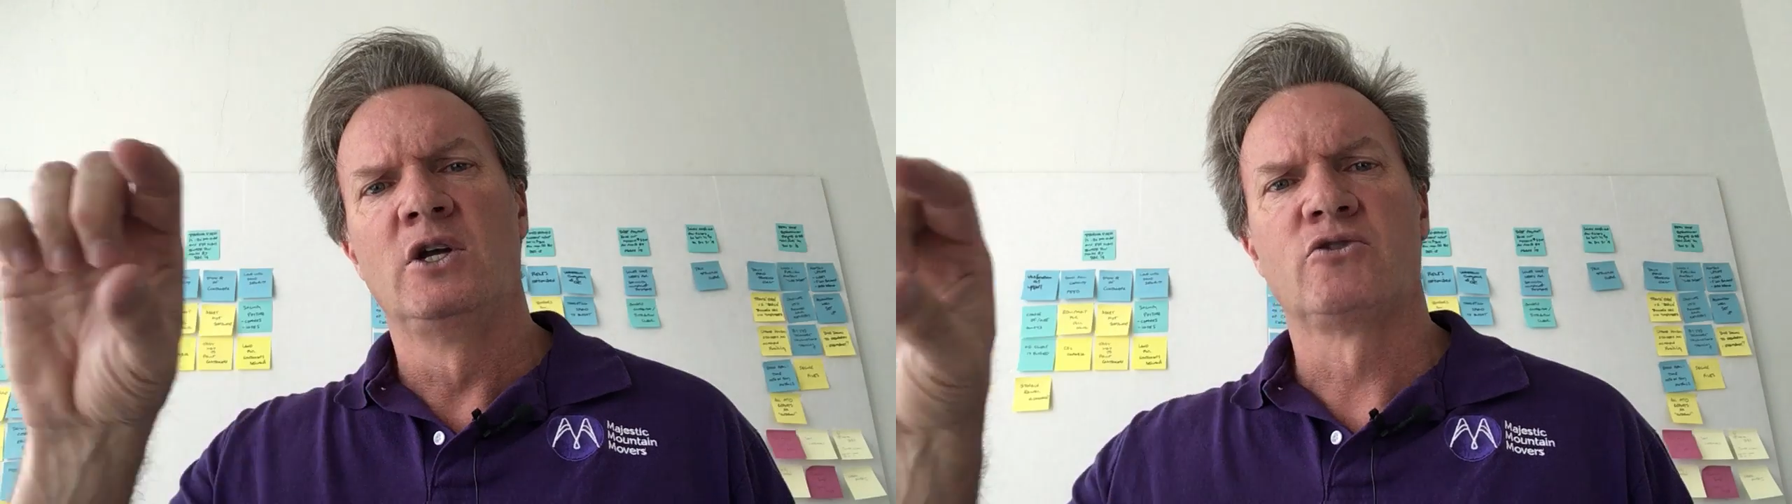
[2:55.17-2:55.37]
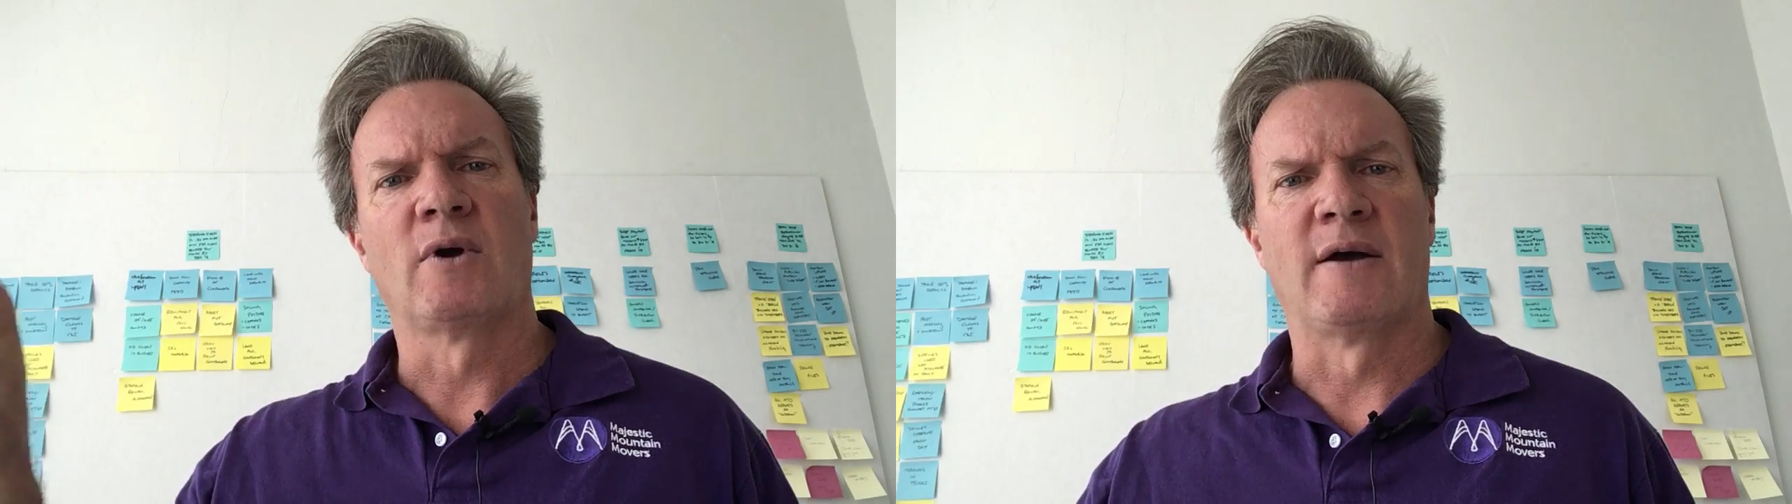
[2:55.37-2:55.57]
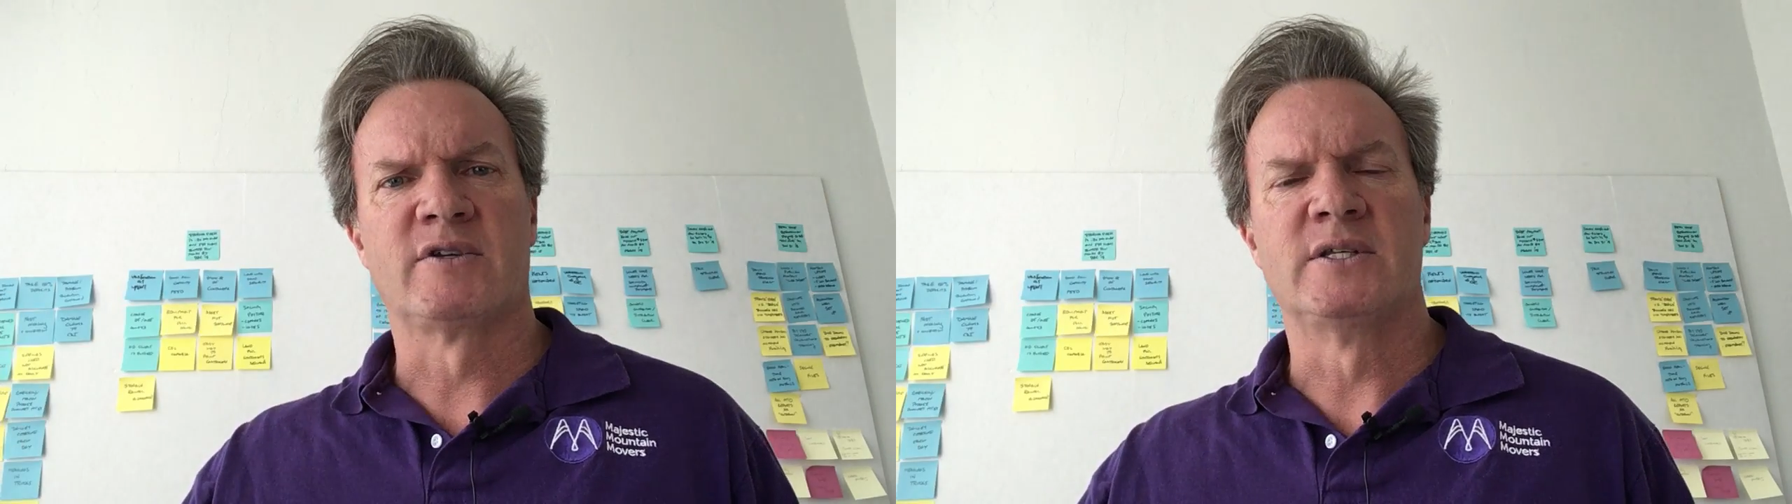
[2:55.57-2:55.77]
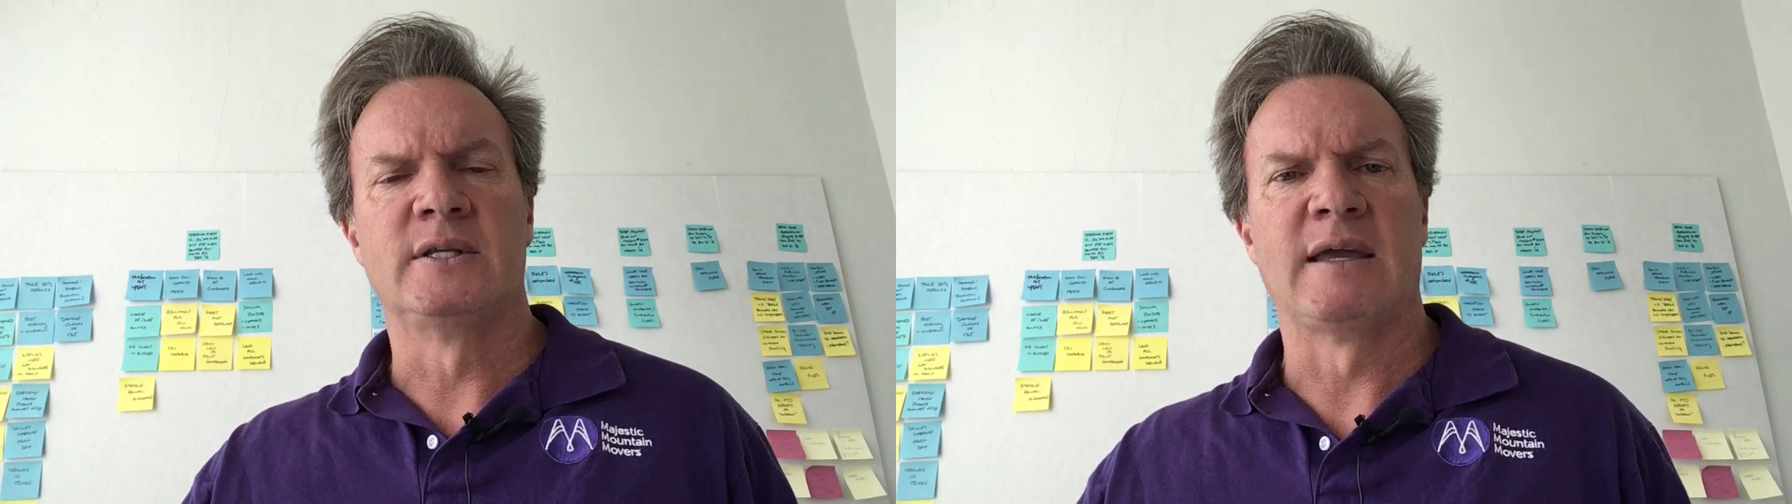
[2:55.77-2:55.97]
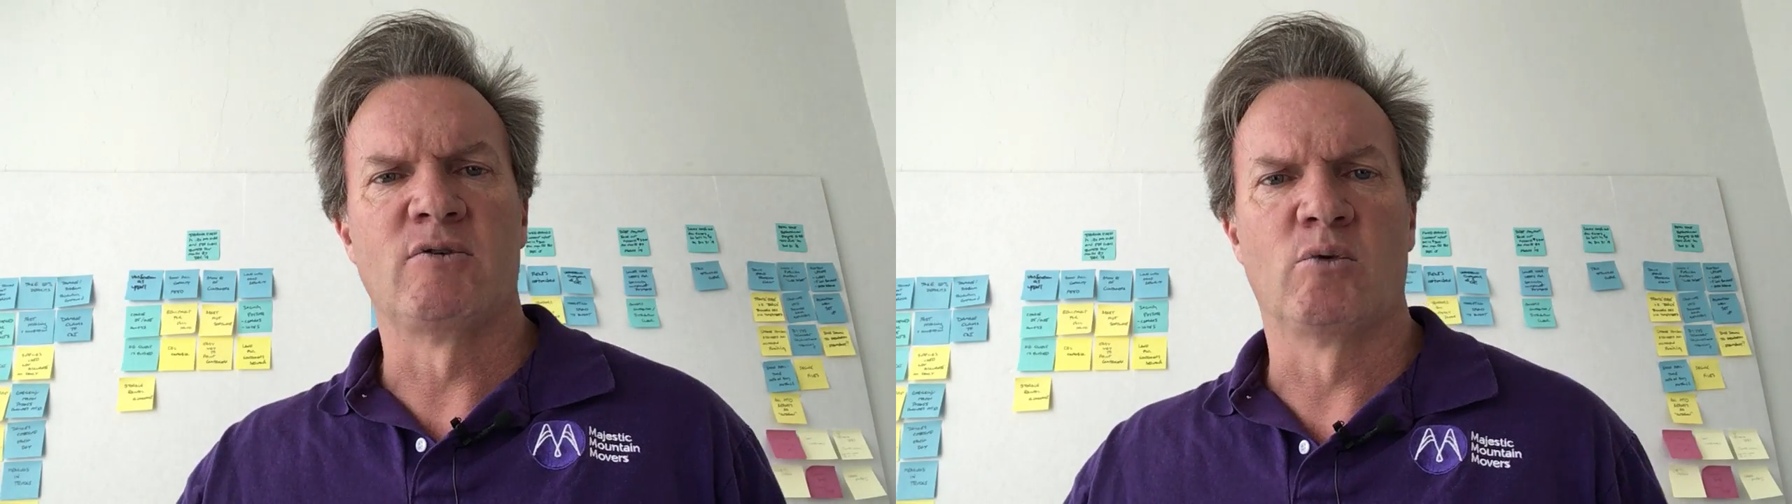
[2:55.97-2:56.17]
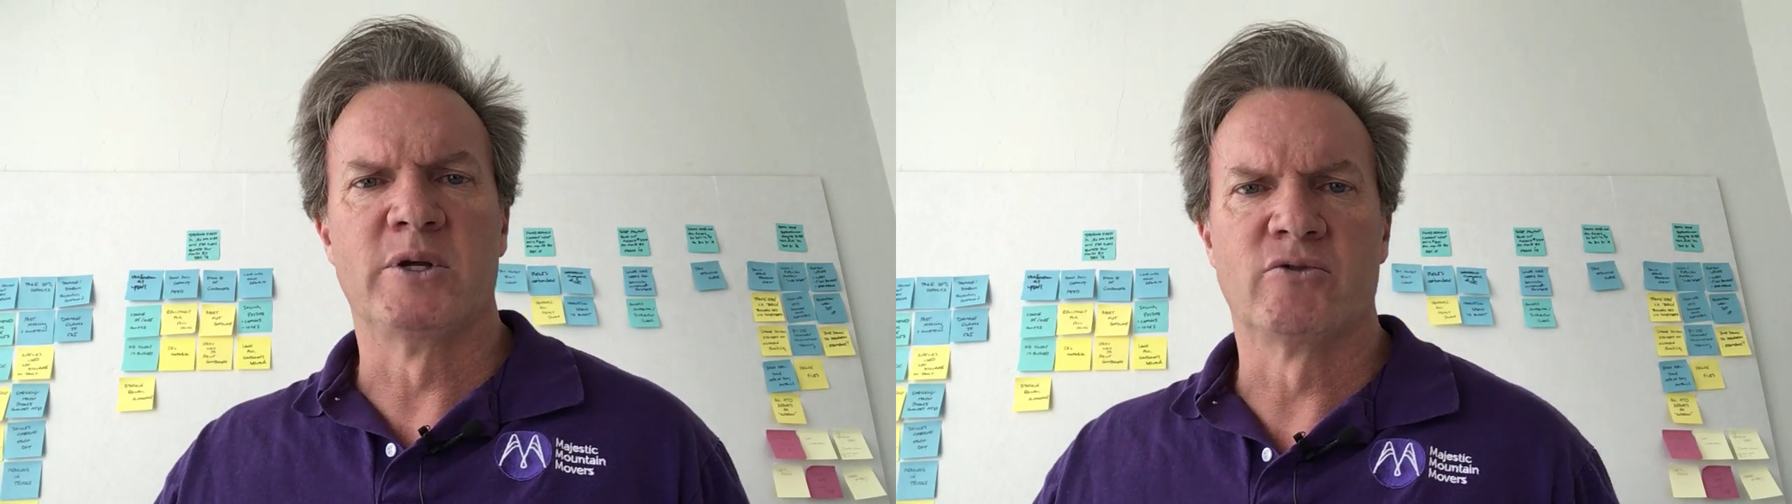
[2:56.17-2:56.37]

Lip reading: Travis and Davey will be